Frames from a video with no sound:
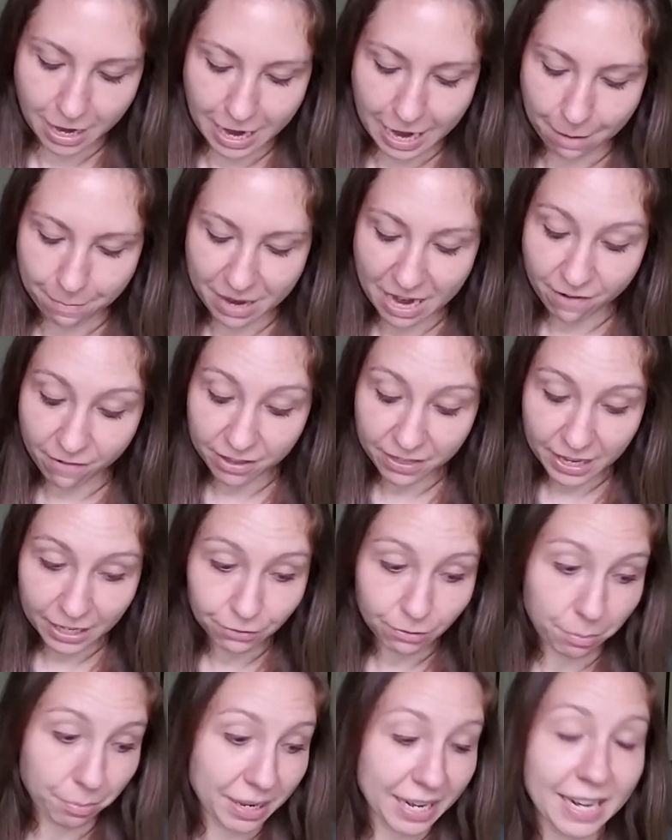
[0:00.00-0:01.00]
I mean, everything's
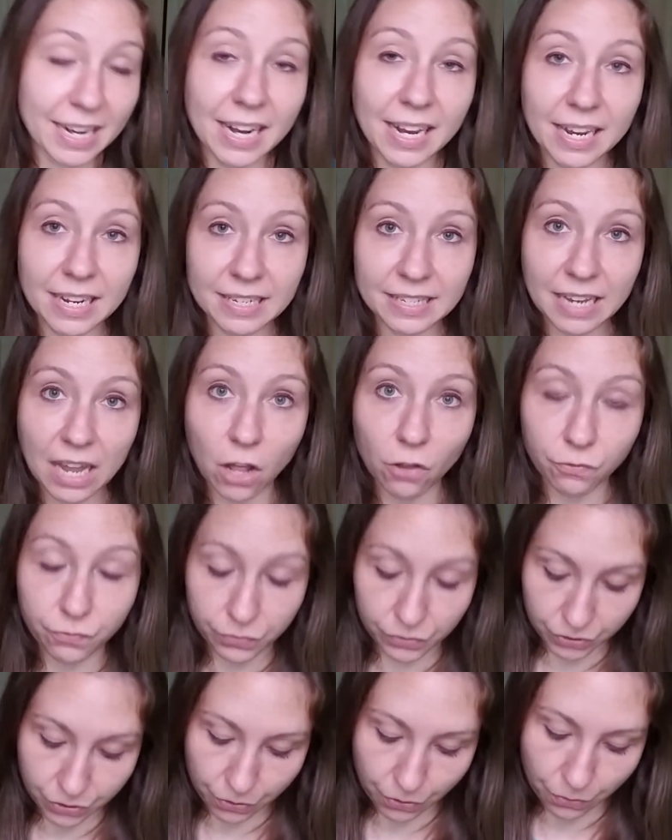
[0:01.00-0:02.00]
repeating
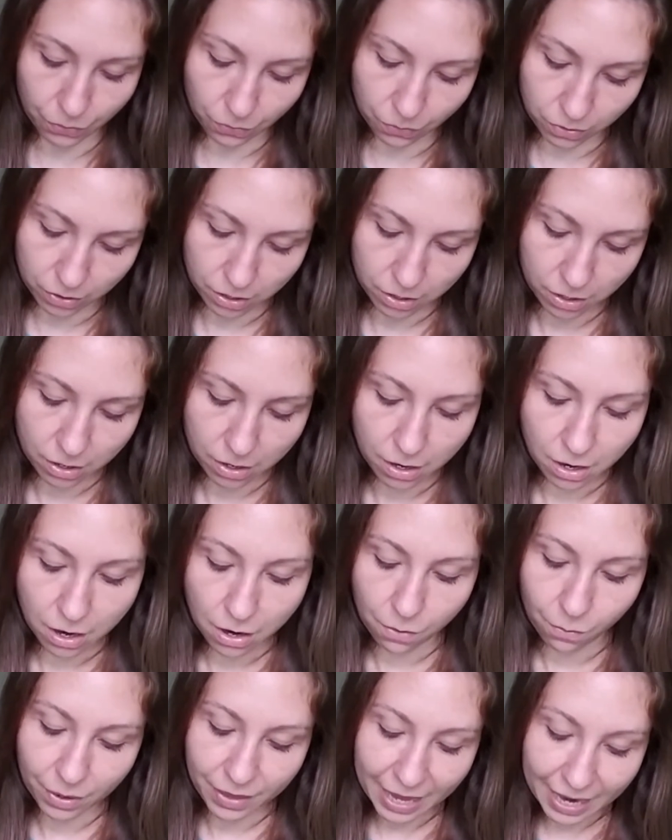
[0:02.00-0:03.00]
itself, so
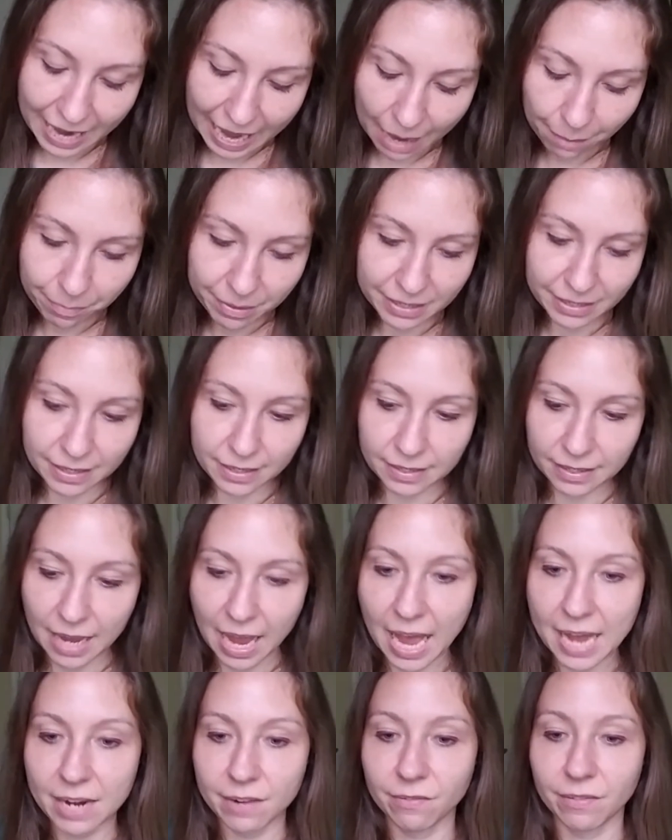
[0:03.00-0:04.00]
when that happens, it's
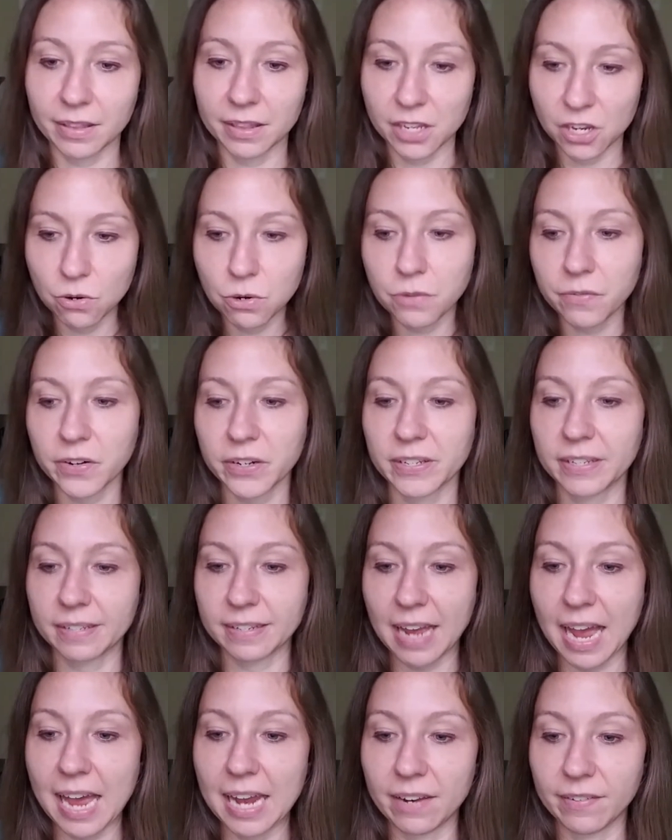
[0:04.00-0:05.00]
kind of, the universe is
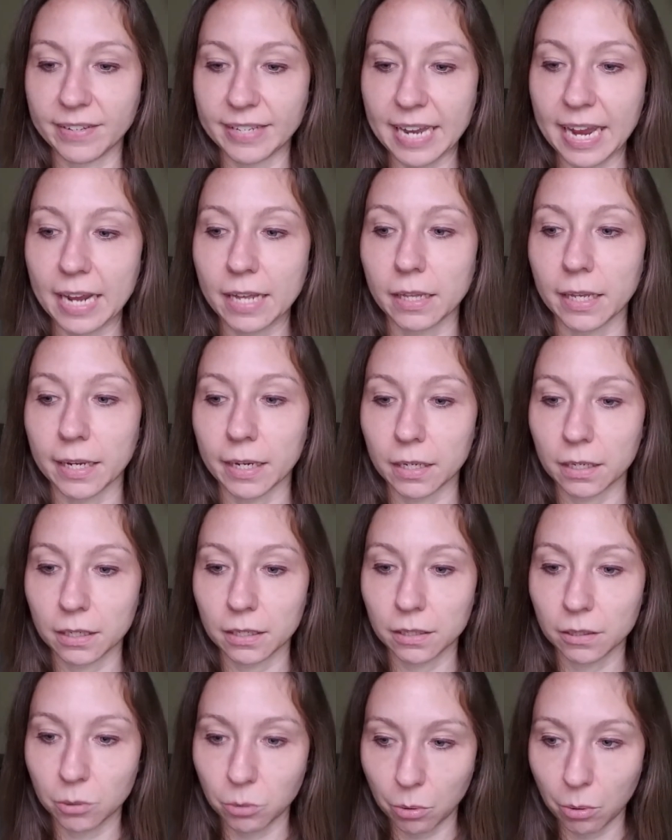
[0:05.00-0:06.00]
kind of saying,
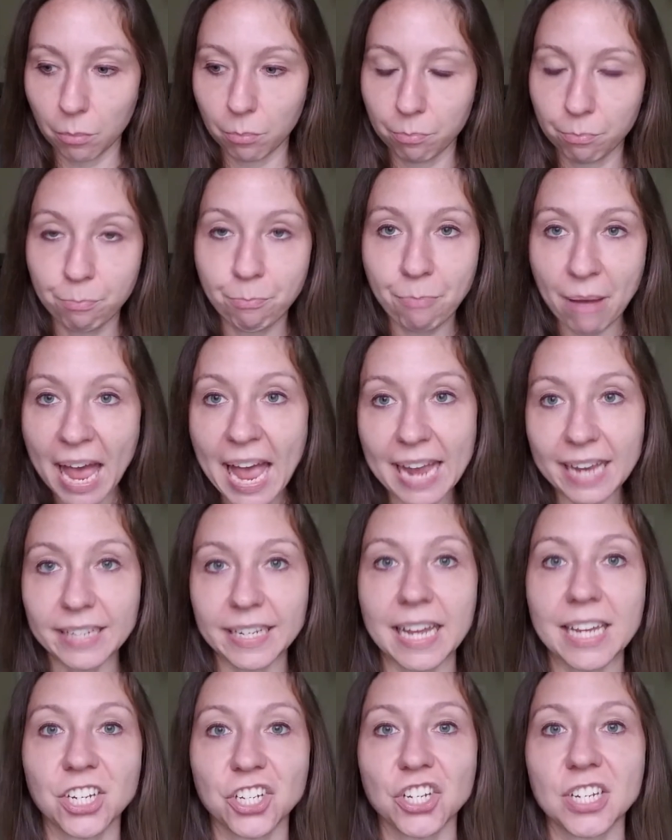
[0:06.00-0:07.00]
like, pay
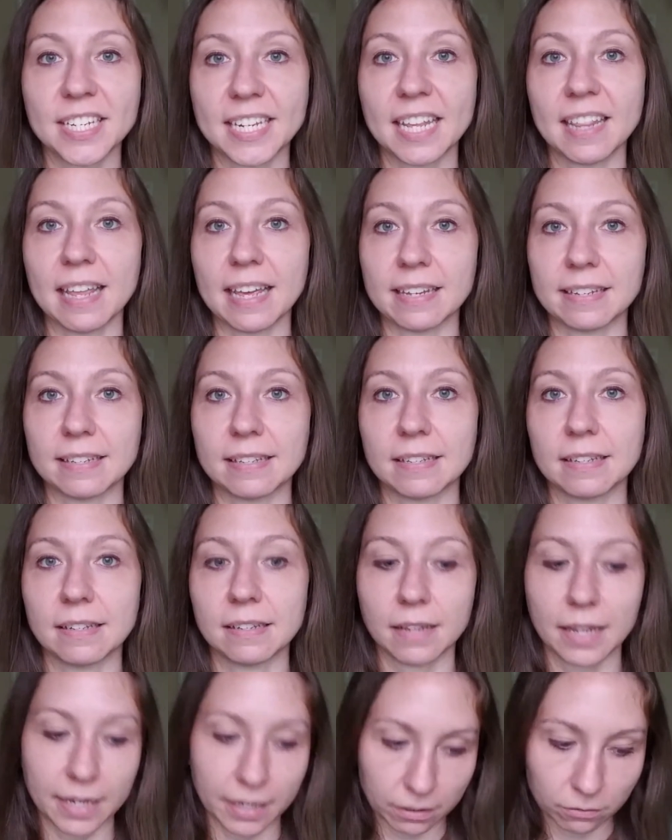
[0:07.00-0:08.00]
attention to this.
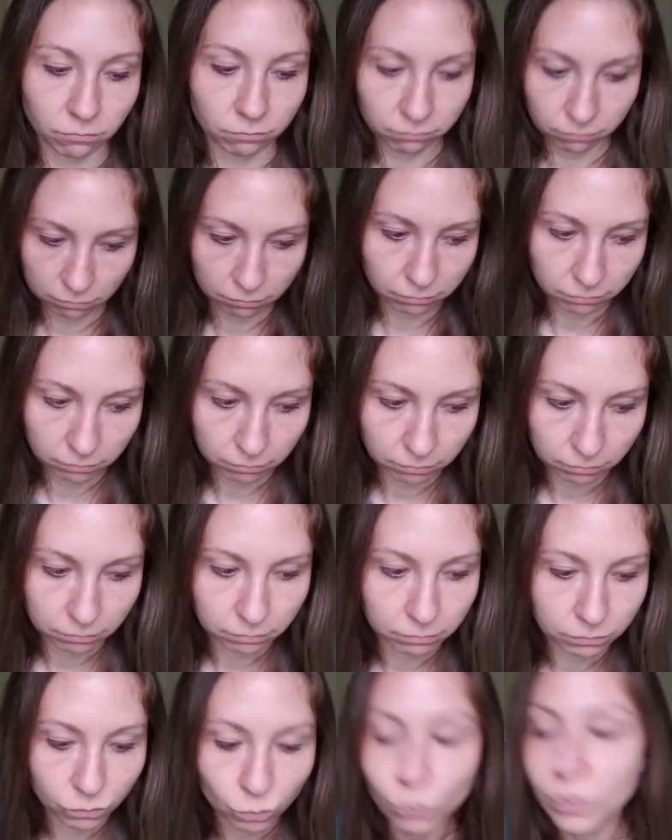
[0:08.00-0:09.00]
Like,
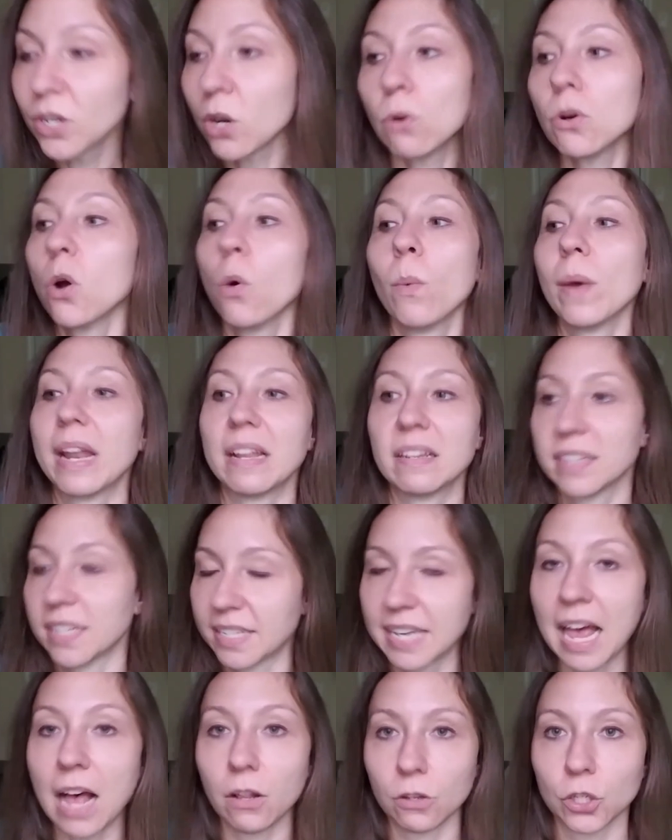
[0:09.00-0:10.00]
we don't know what else to
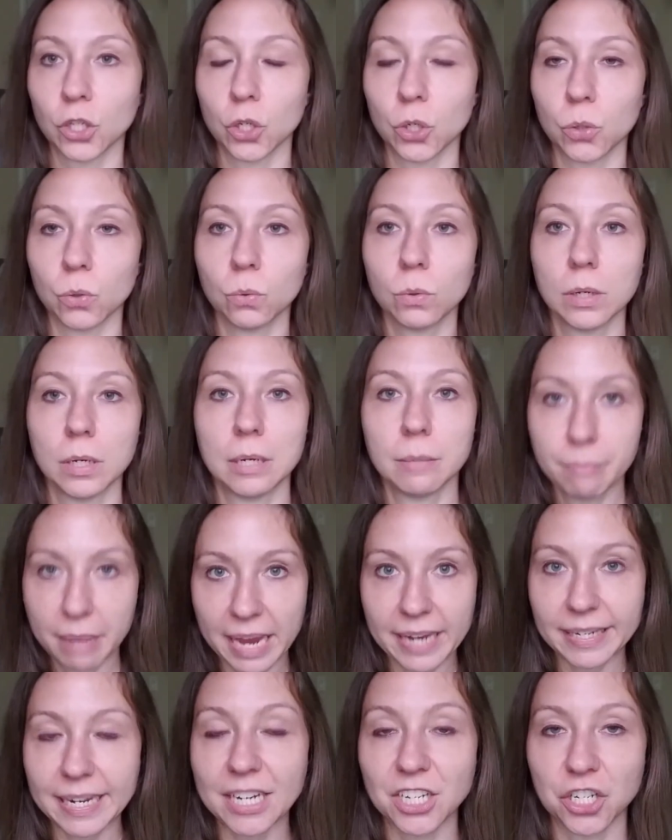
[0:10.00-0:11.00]
tell you. Pay
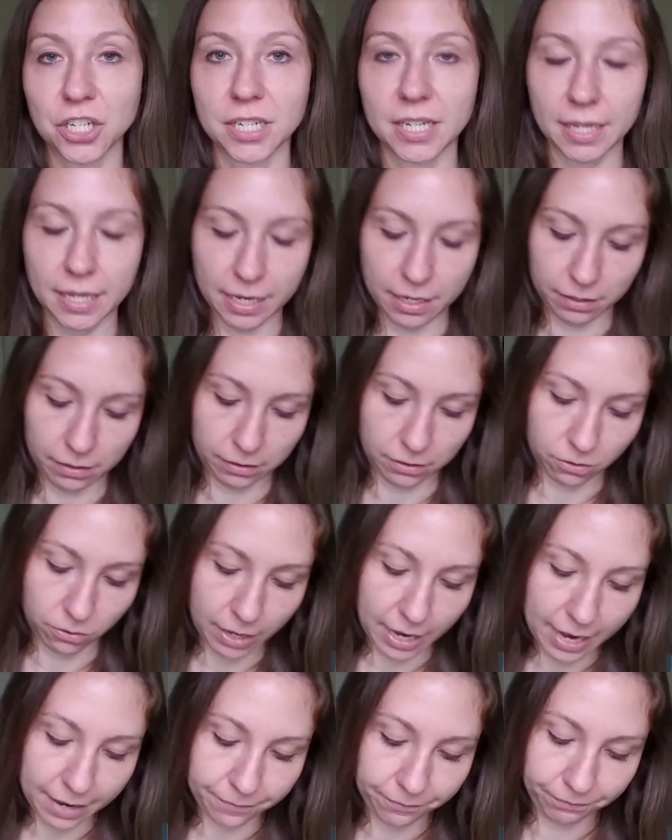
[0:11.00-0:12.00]
attention to this,
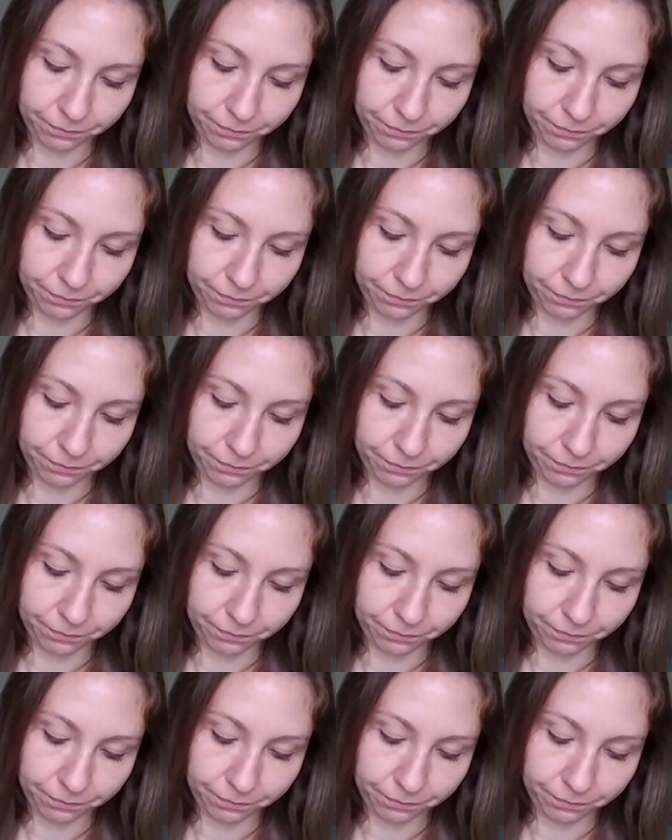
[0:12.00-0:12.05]
okay?